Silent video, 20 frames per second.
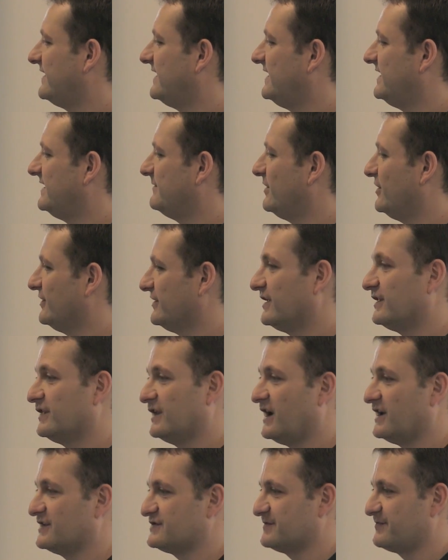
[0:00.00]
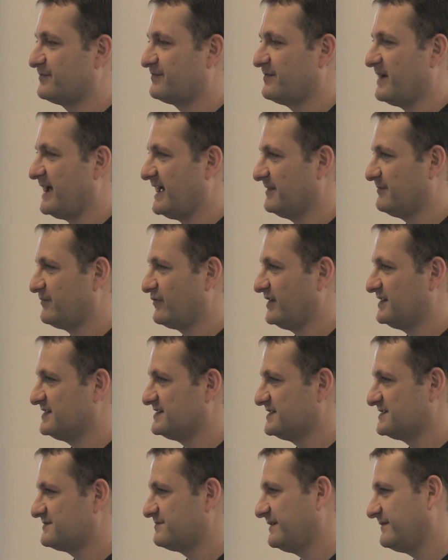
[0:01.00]
on the larger end
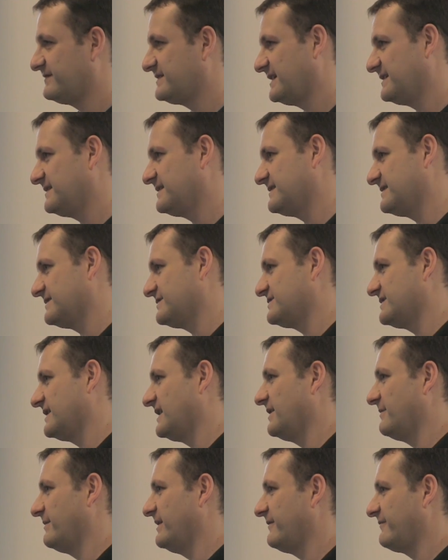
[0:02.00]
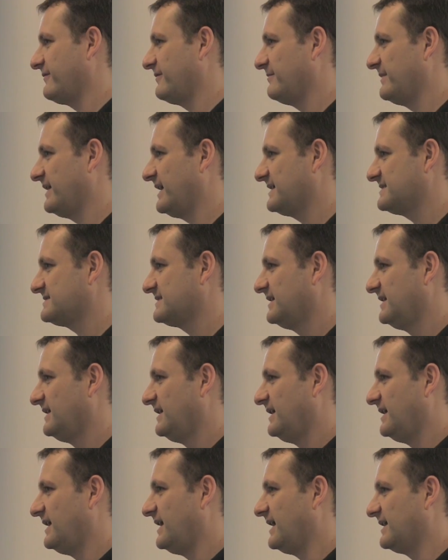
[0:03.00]
printers, we've tended to shy away from that
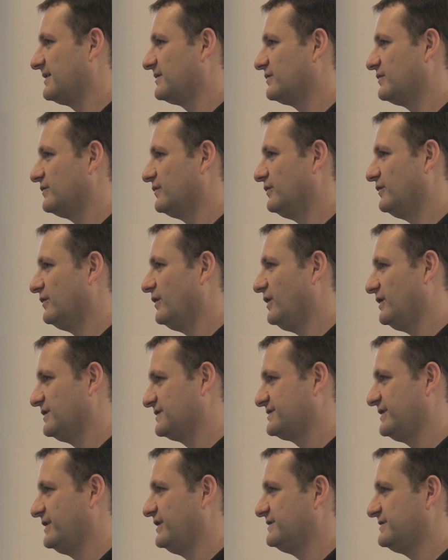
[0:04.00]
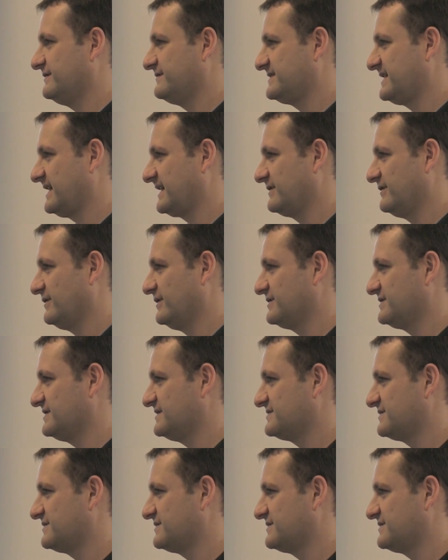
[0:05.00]
and go alternative technology.